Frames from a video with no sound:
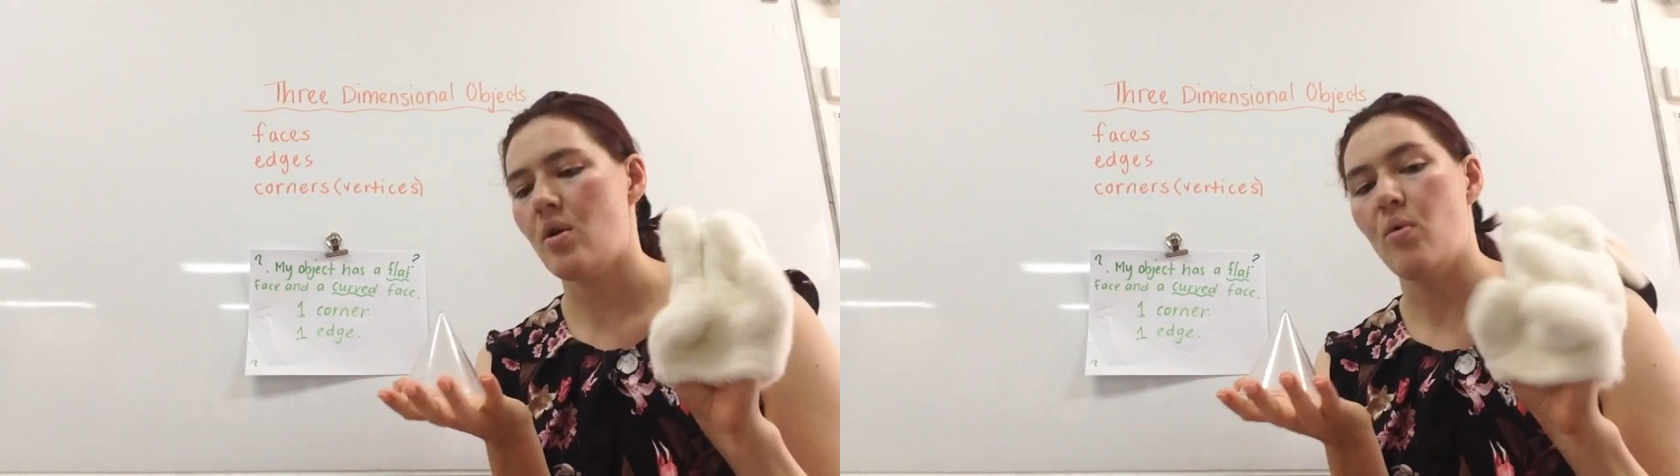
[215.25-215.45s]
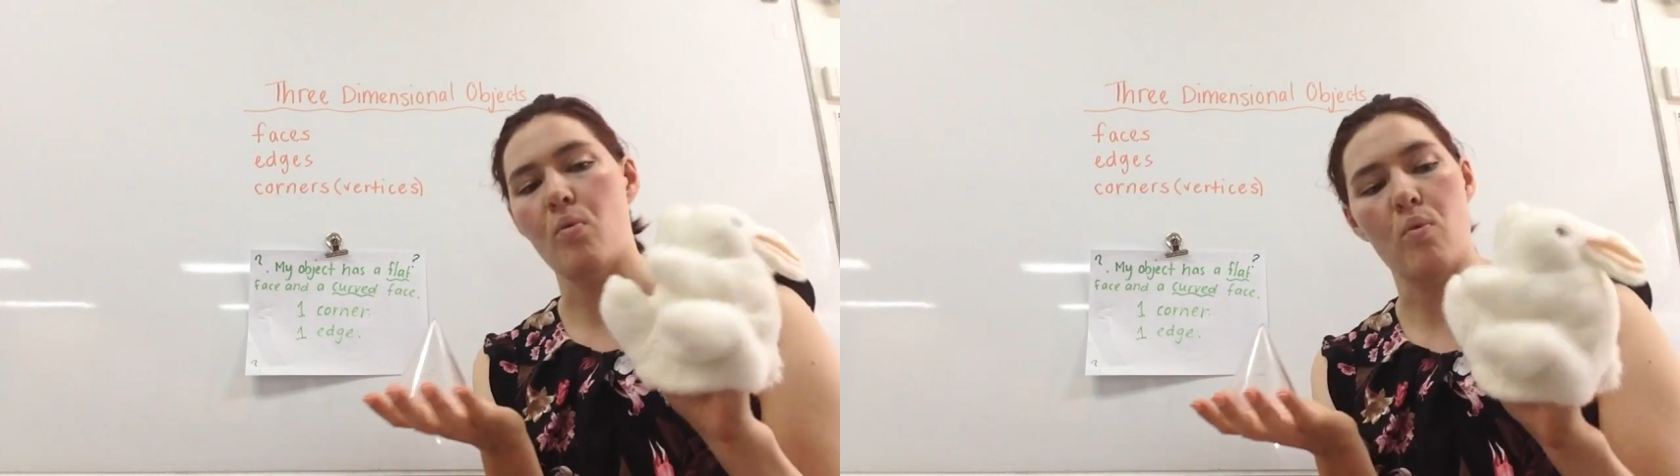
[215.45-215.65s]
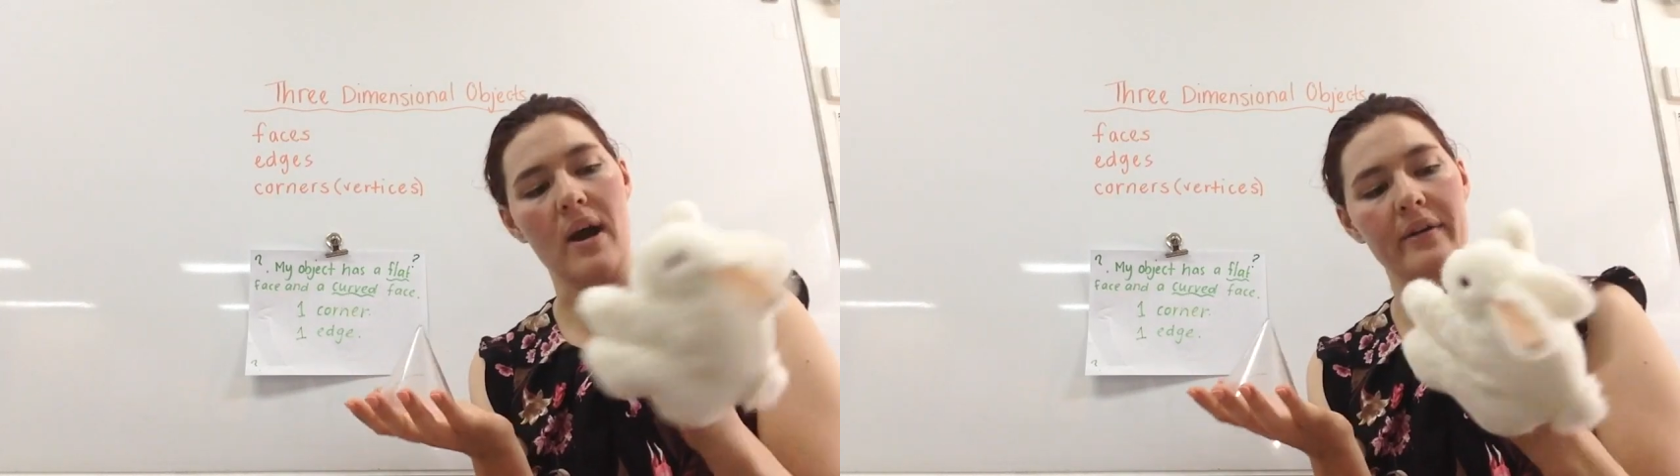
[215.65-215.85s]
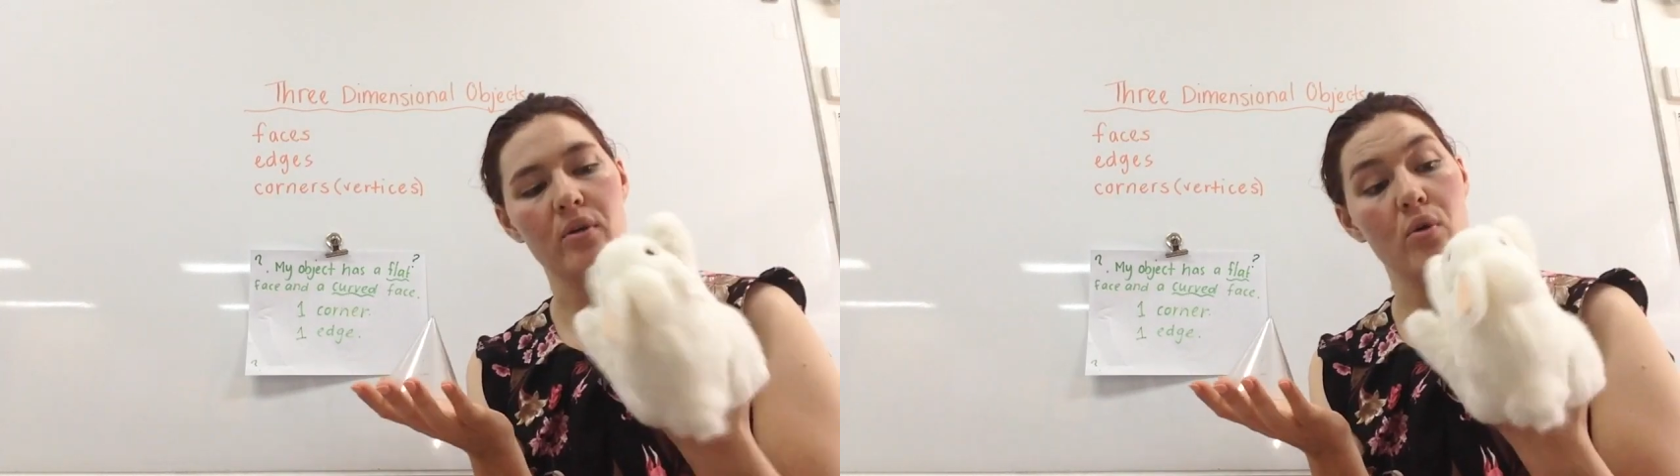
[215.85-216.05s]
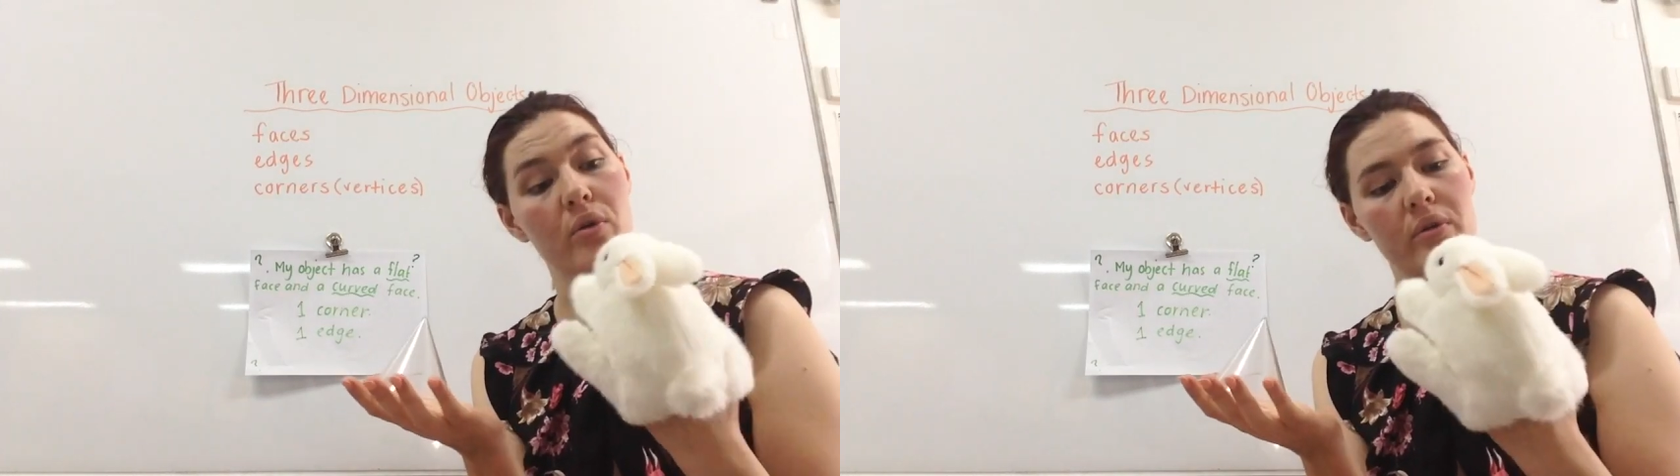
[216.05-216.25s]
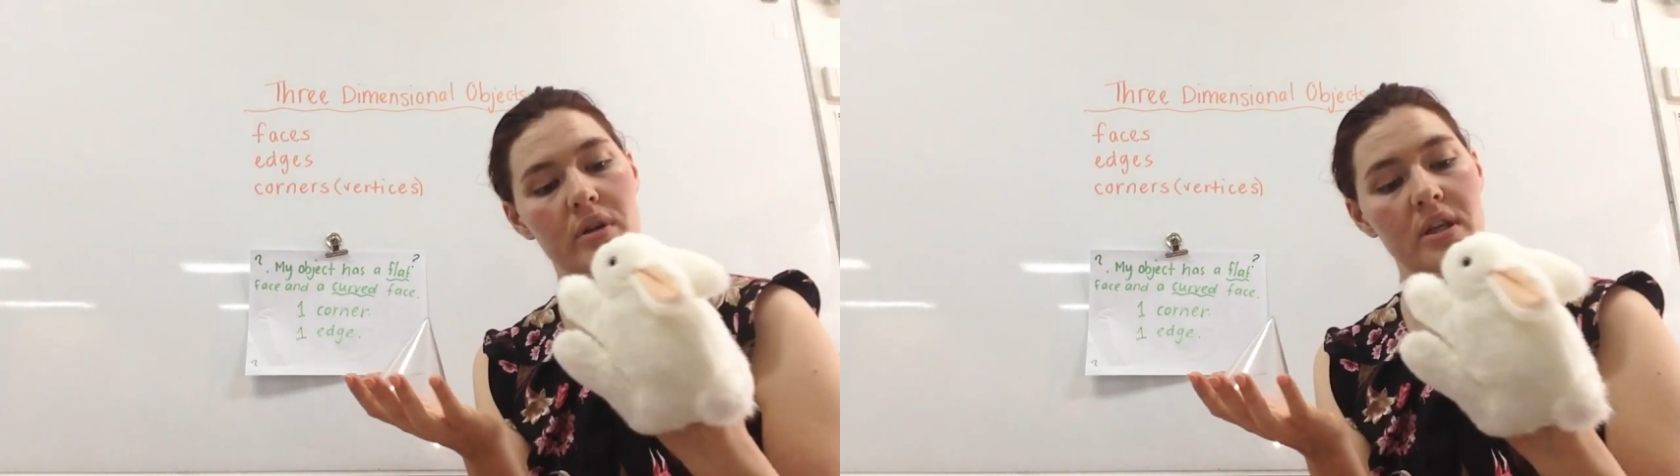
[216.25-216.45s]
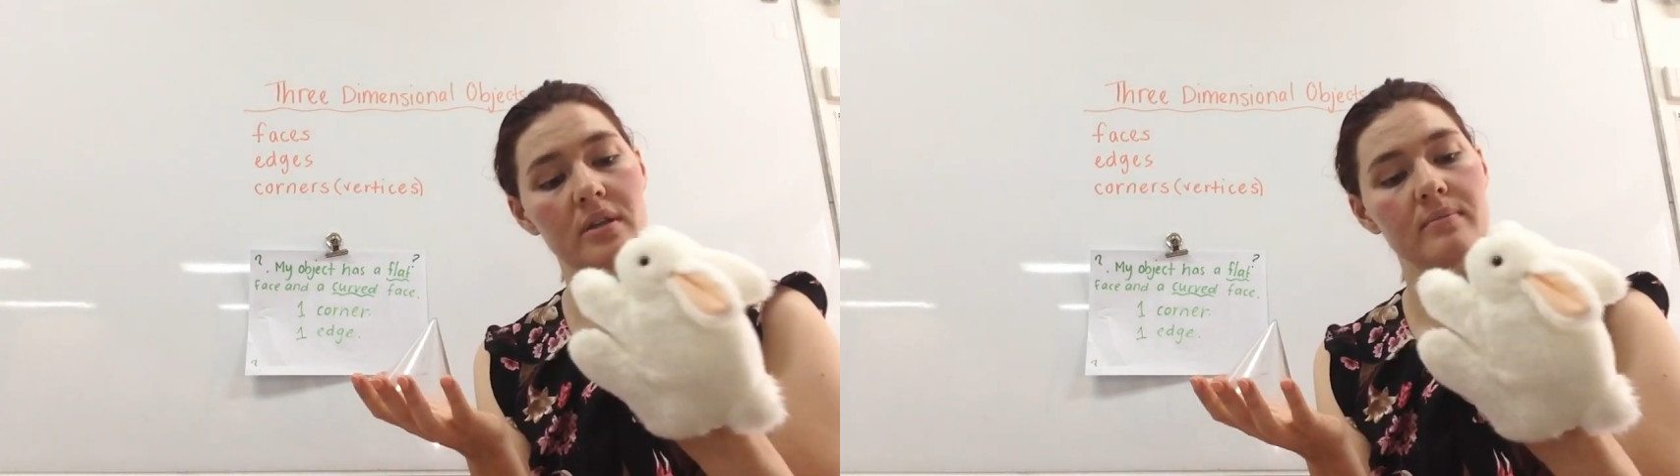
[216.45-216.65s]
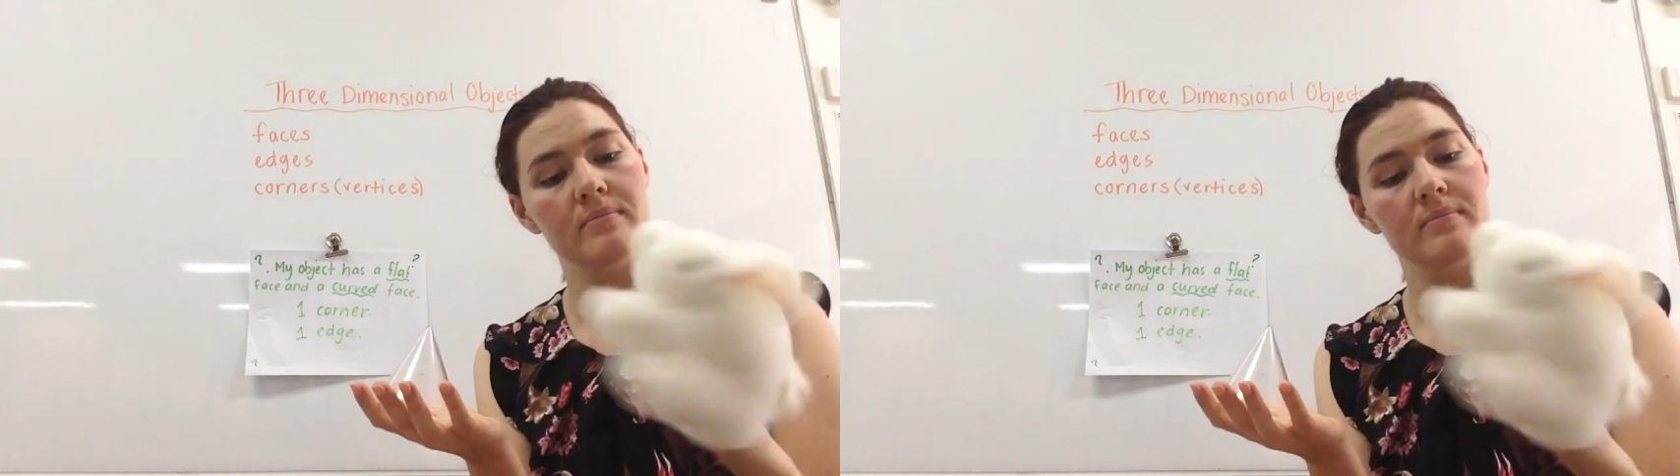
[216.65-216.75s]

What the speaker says: 1 corner on it.